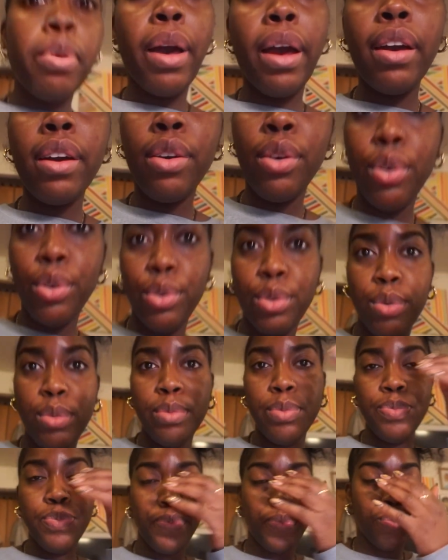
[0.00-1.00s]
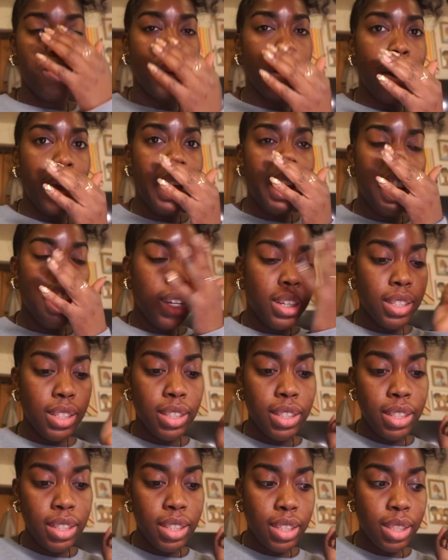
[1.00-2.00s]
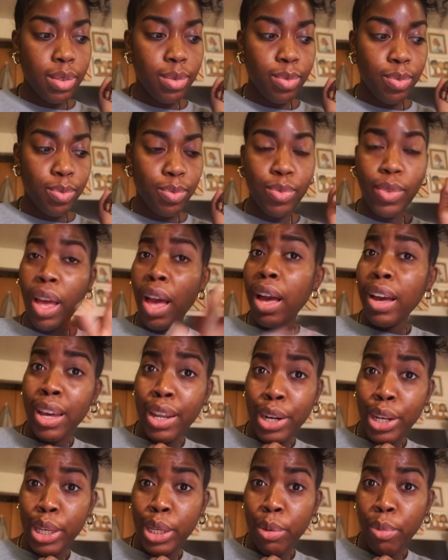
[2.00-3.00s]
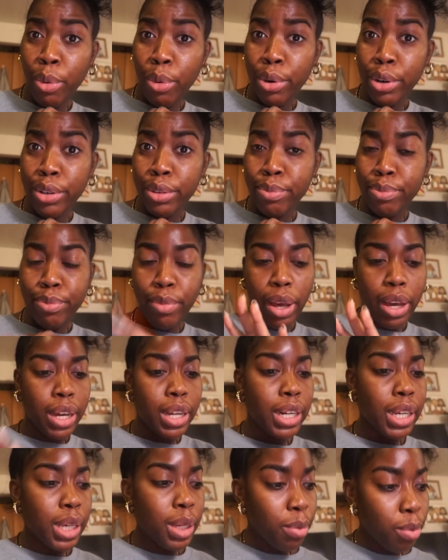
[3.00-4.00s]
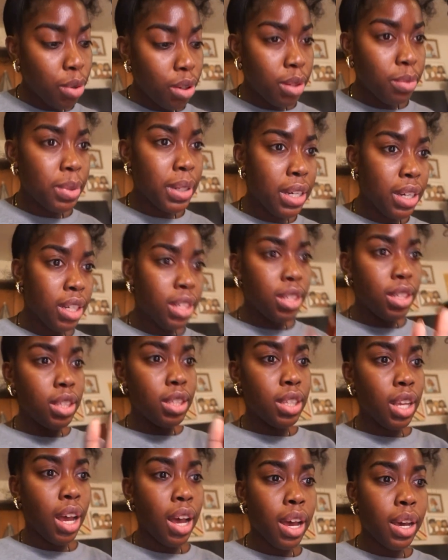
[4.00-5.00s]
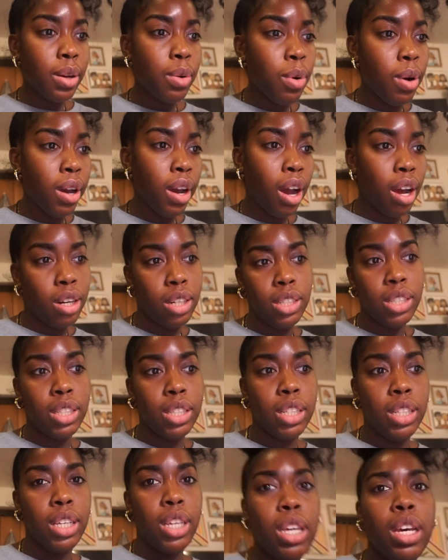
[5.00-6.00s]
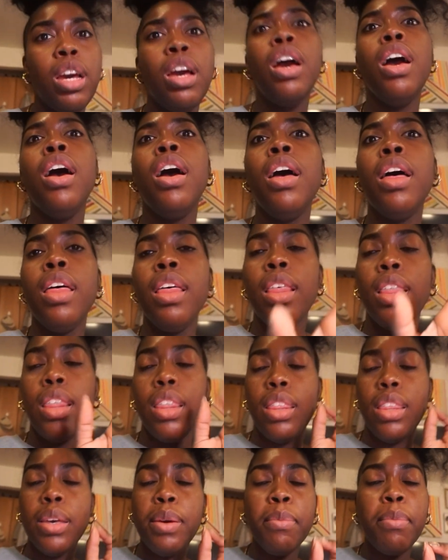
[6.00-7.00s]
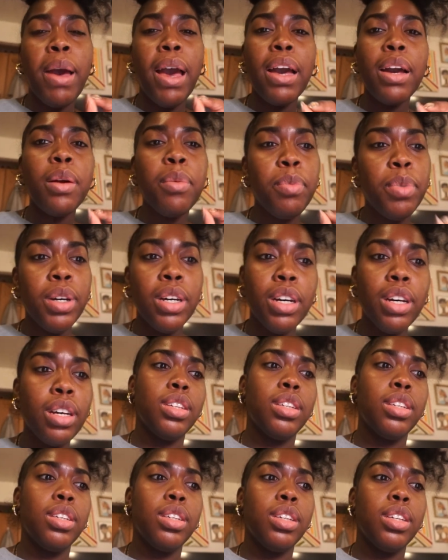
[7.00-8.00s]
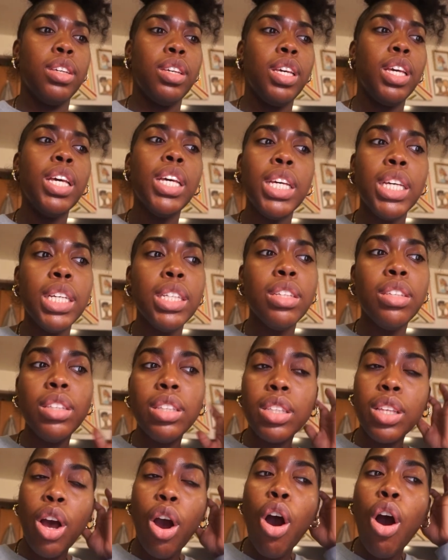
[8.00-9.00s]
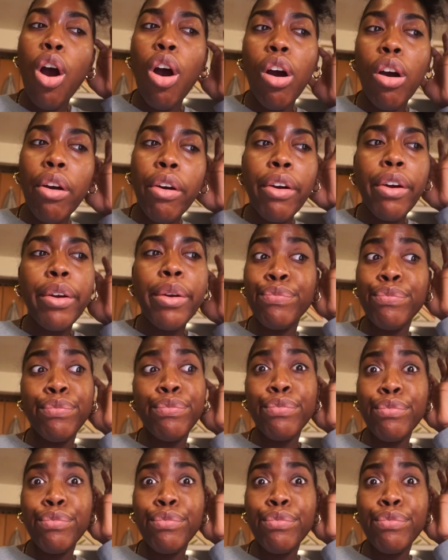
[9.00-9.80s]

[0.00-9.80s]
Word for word: back home and I got a keyboard. I got a keyboard because I quite honestly, the MacBook keys are